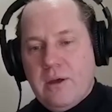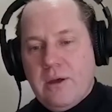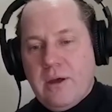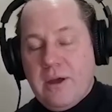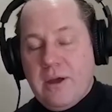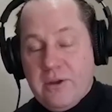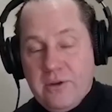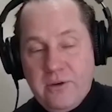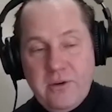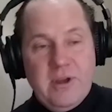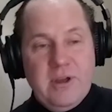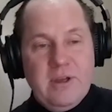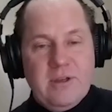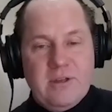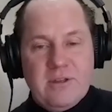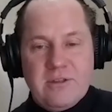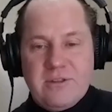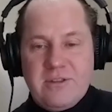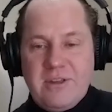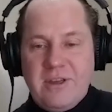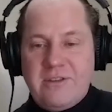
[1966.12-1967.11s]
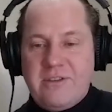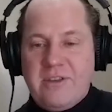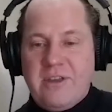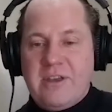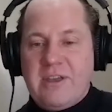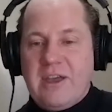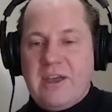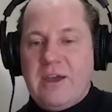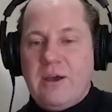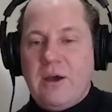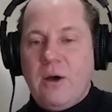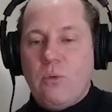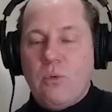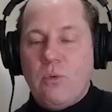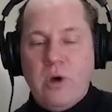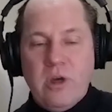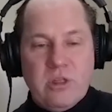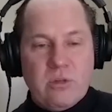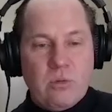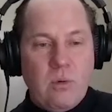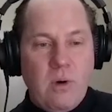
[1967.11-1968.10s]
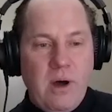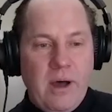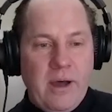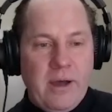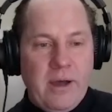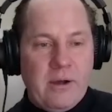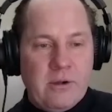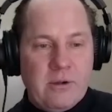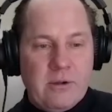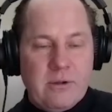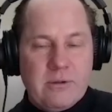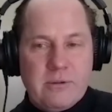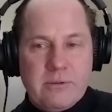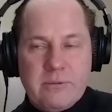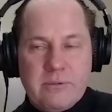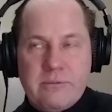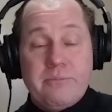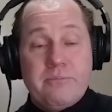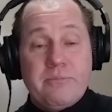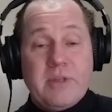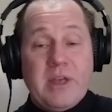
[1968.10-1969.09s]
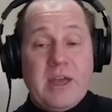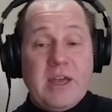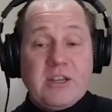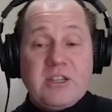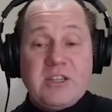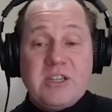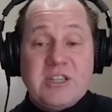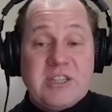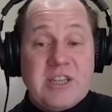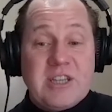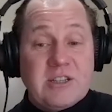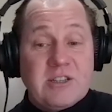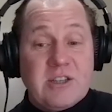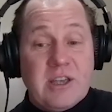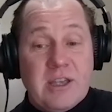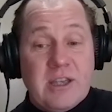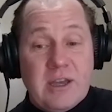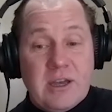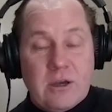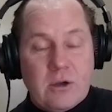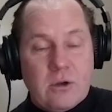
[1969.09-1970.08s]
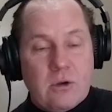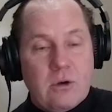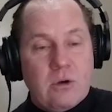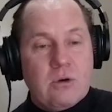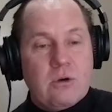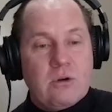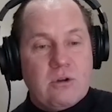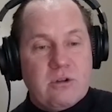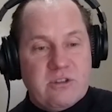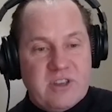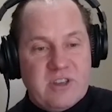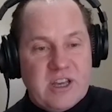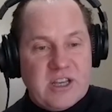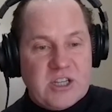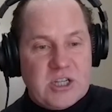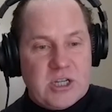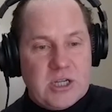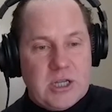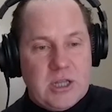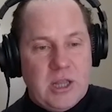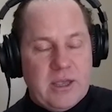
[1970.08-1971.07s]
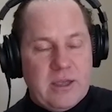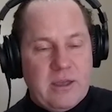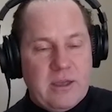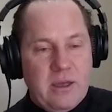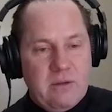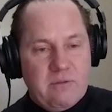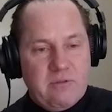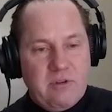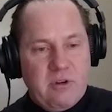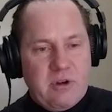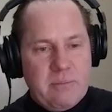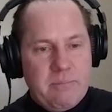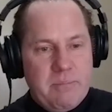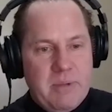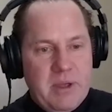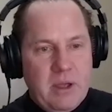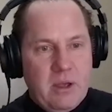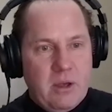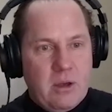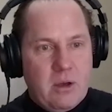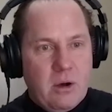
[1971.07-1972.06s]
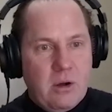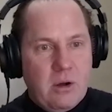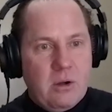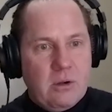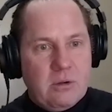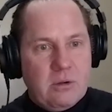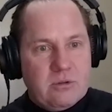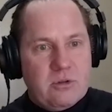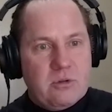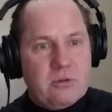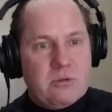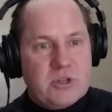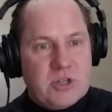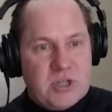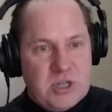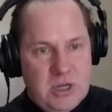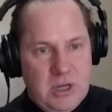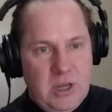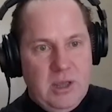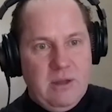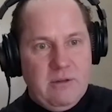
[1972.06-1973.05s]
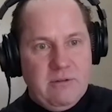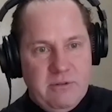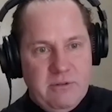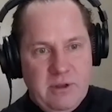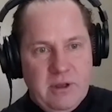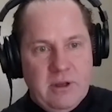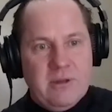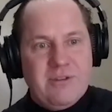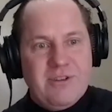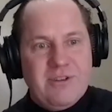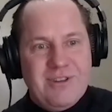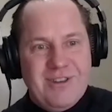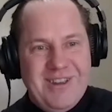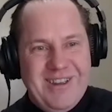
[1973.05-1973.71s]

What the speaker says: I agree. Sounds like a worthwhile, actually sounds like a kokorozashi, like a very big goal to achieve. Yes.